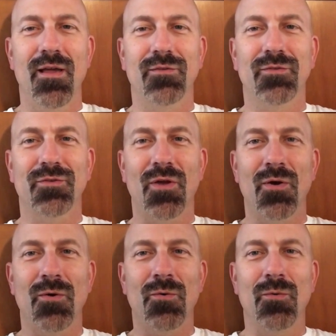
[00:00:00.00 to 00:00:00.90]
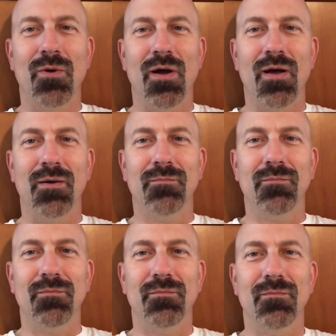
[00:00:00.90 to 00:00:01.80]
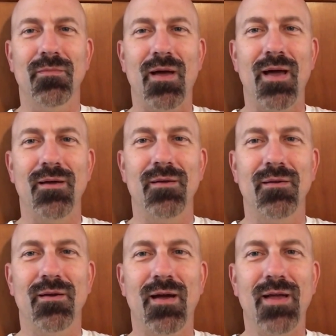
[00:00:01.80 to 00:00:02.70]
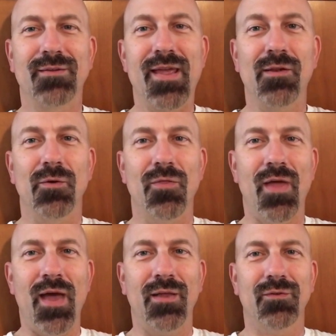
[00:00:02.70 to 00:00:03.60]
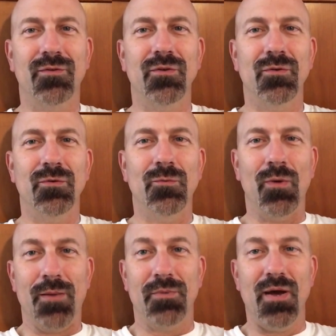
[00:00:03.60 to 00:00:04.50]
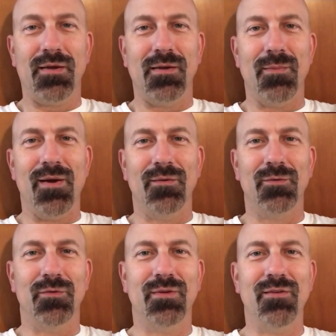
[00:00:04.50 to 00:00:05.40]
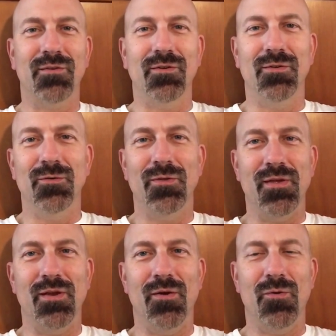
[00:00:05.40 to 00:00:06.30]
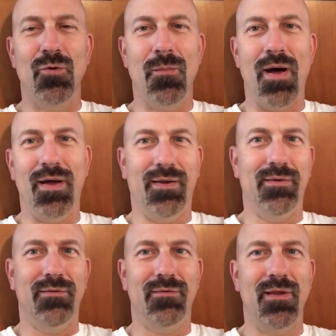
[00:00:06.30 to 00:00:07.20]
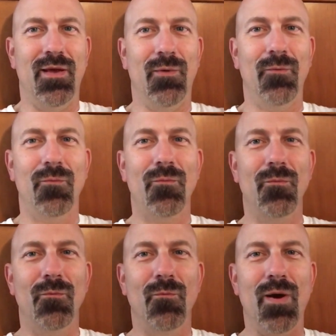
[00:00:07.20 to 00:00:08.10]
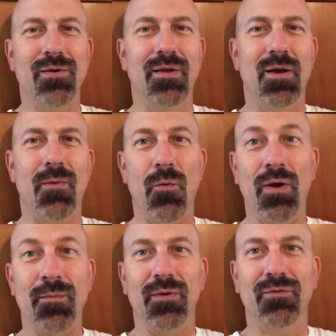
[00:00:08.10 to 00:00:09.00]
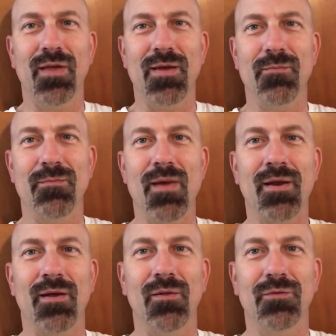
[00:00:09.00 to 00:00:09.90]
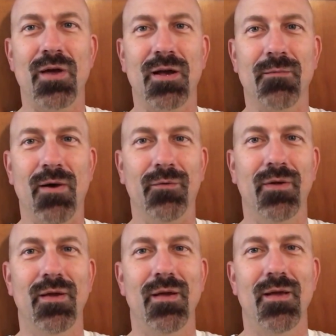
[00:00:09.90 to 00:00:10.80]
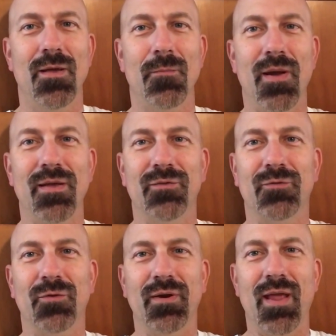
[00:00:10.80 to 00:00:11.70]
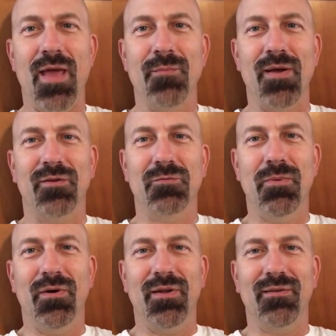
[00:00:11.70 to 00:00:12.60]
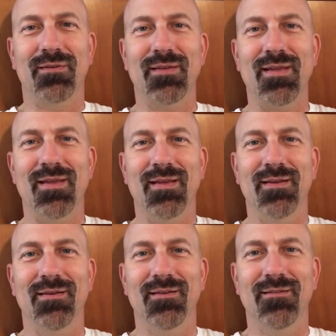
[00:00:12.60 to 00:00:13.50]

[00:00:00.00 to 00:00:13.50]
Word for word: So um, I tailor that to what I'm talking about. So it's easy to do the, you know, who am I and, you know, why do you care about what I'm going to say? And I'll talk about my history and my experience in